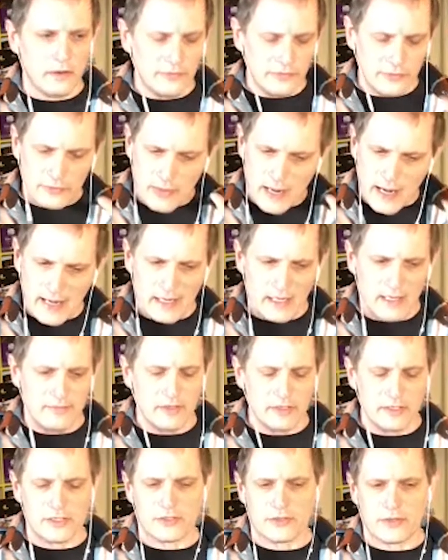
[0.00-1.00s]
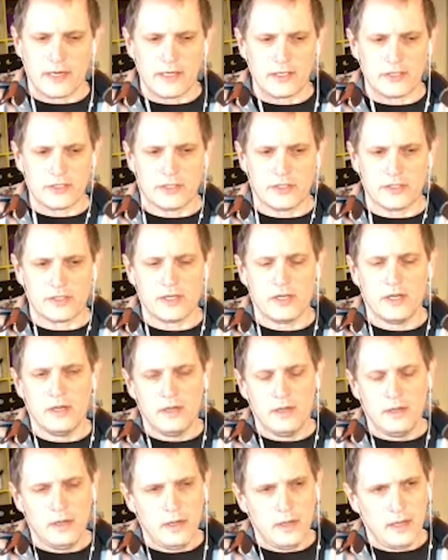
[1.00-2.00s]
a variety of illustrations.
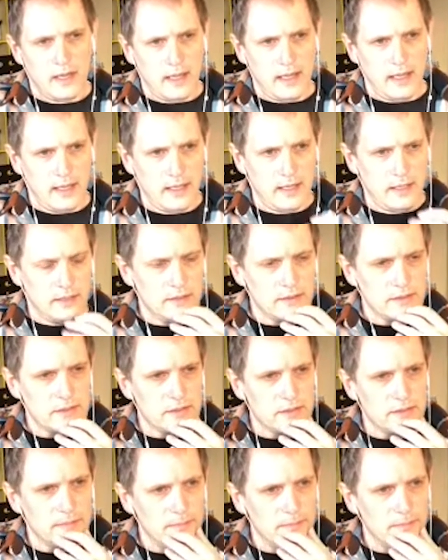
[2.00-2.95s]
And